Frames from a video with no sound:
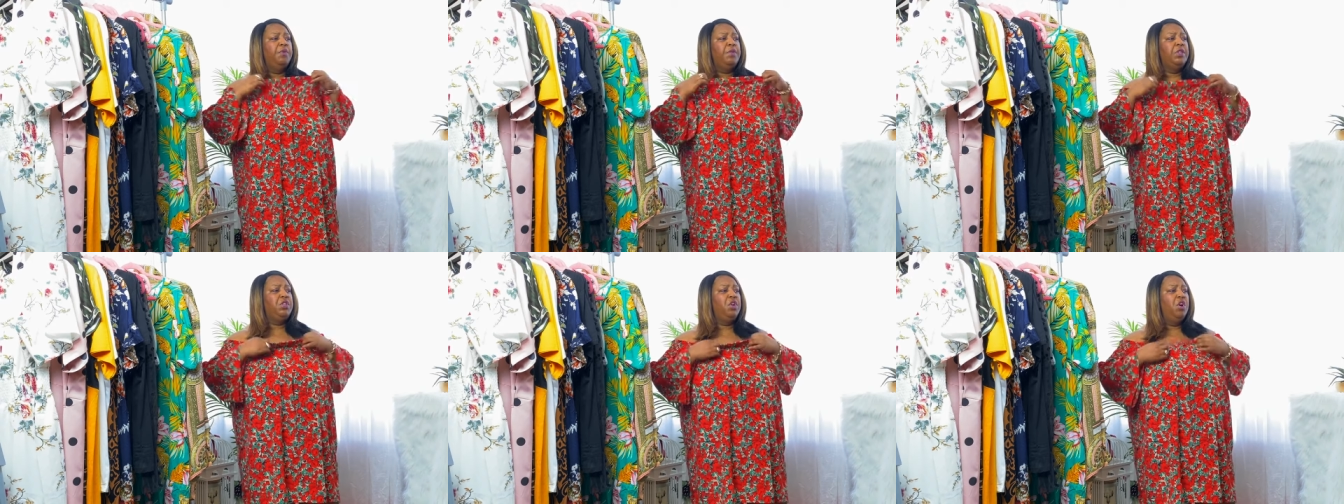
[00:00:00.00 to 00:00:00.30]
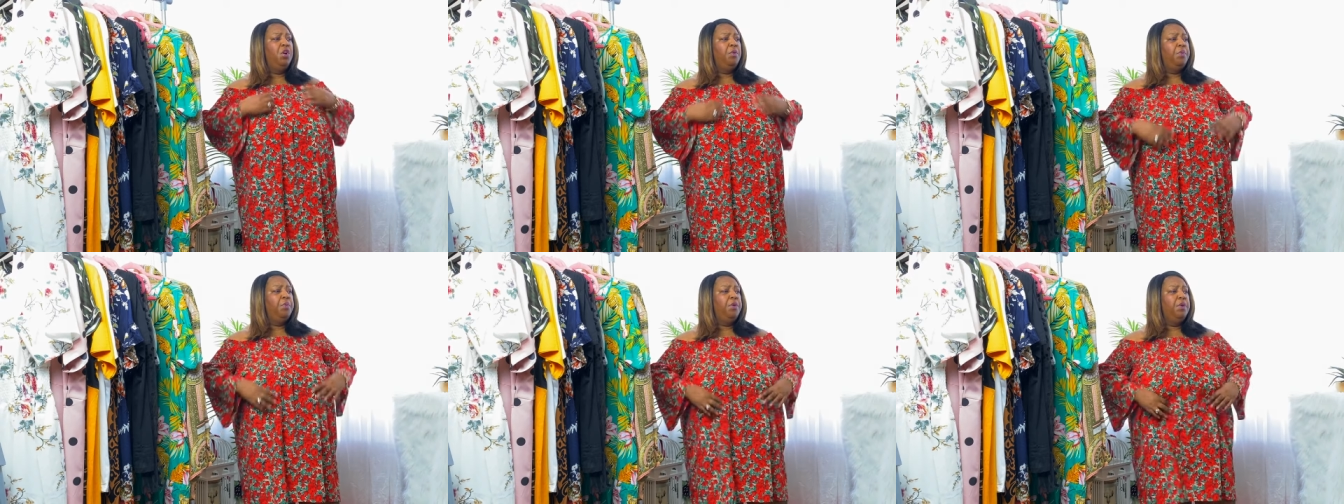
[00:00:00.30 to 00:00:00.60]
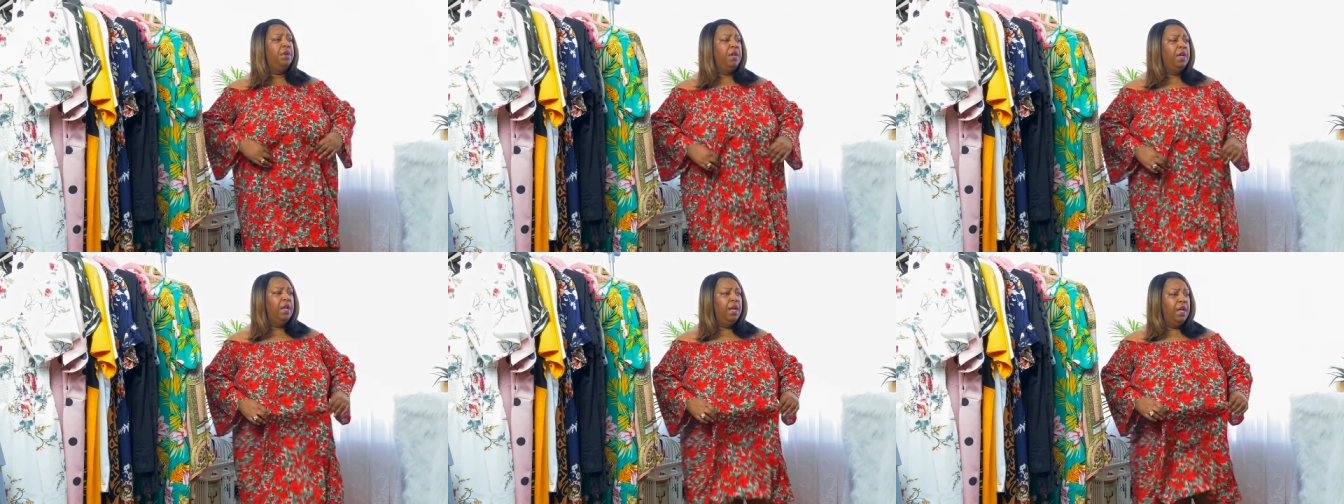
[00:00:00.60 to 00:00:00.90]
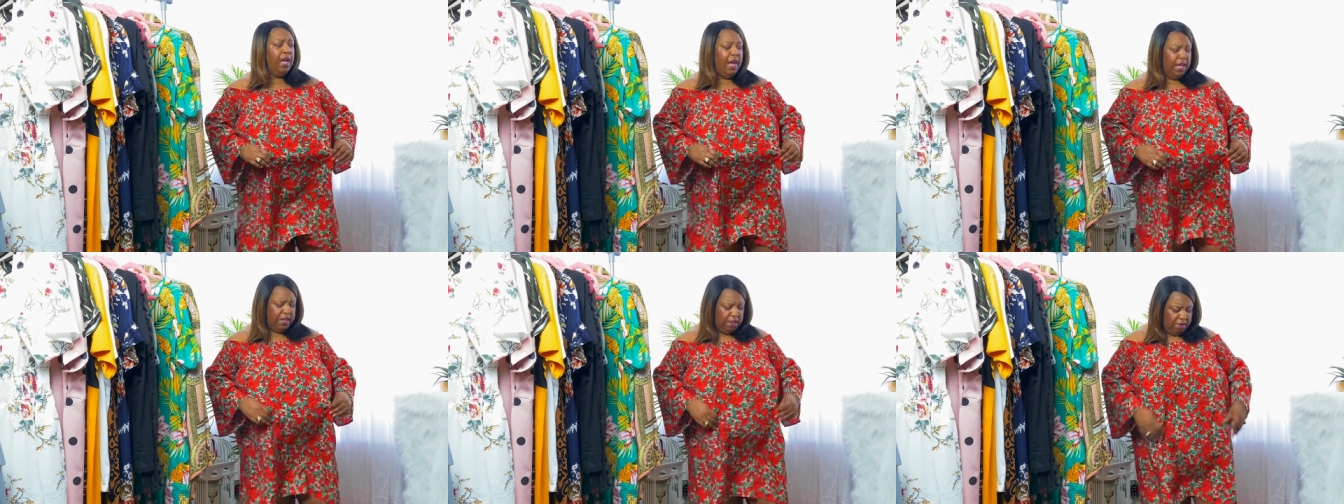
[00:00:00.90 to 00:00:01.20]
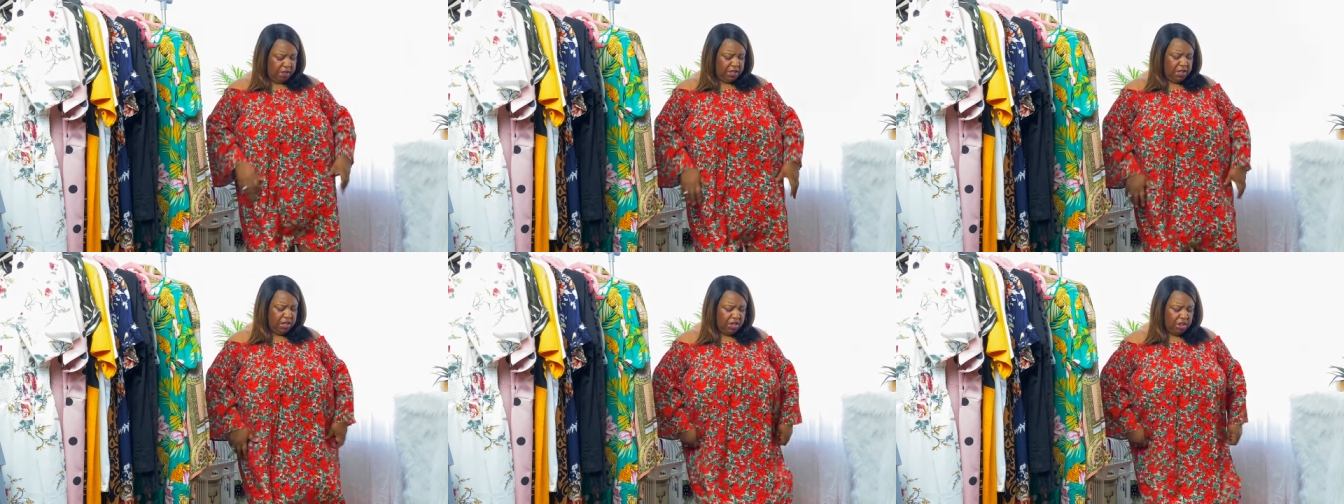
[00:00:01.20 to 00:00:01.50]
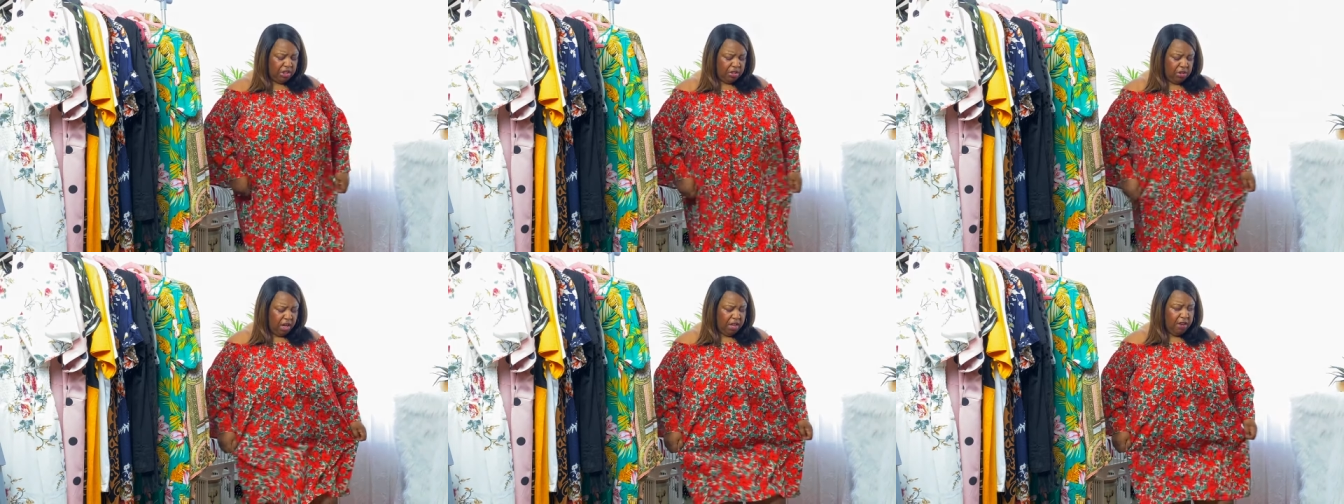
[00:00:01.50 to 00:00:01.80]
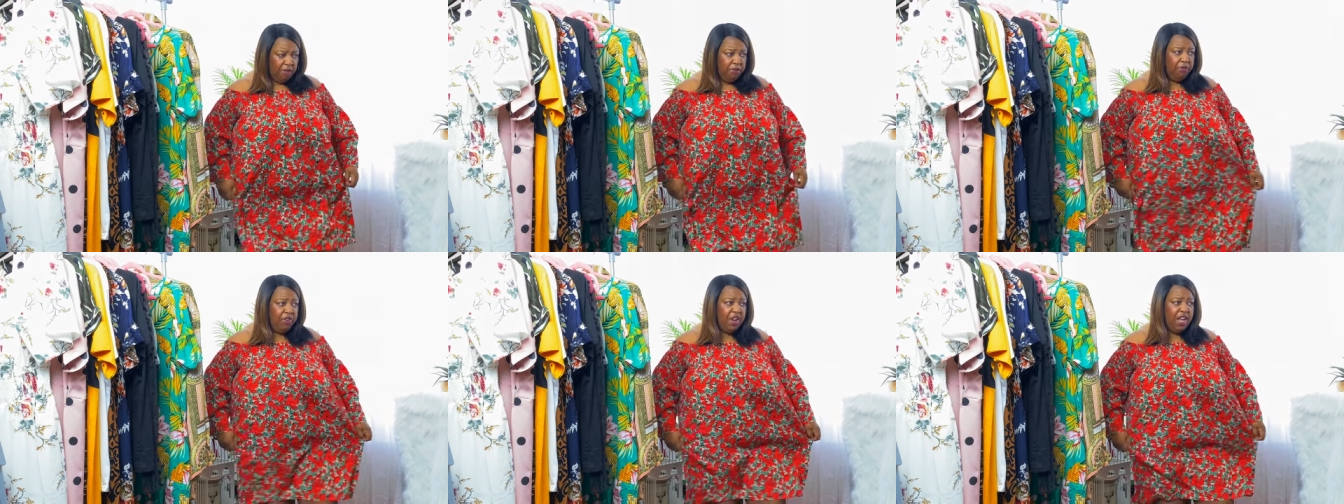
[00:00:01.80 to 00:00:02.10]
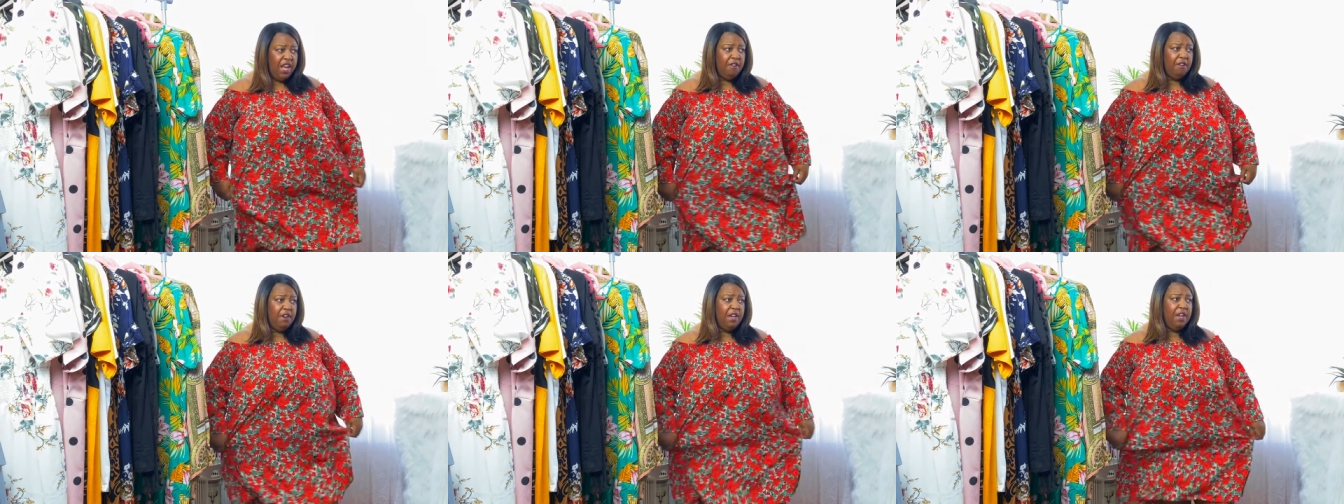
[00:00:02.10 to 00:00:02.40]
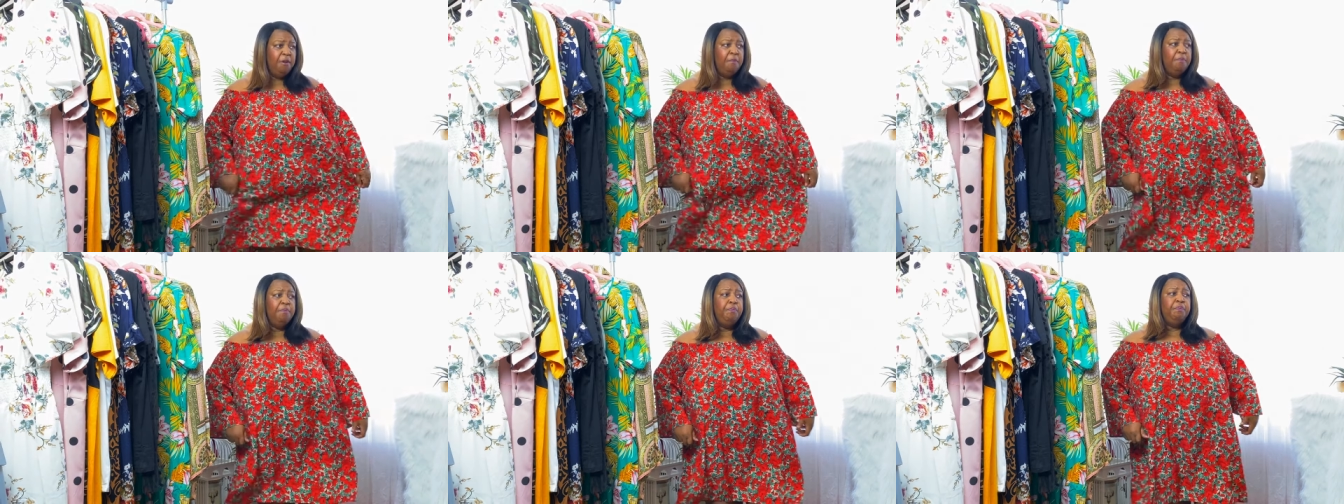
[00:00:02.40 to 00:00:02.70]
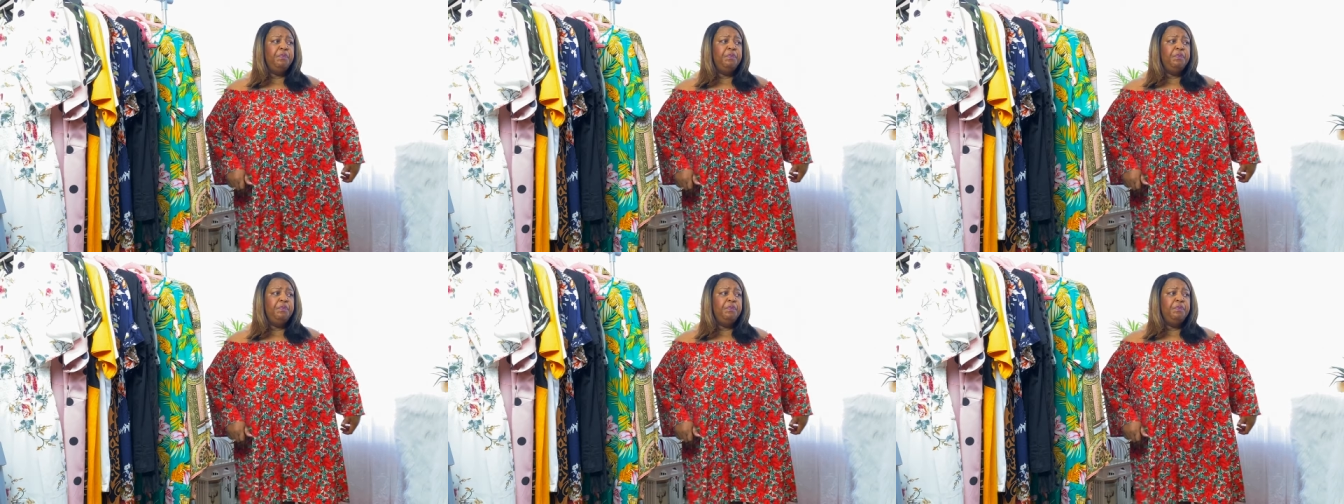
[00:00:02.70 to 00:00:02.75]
the top, and the rest is just kind of flary.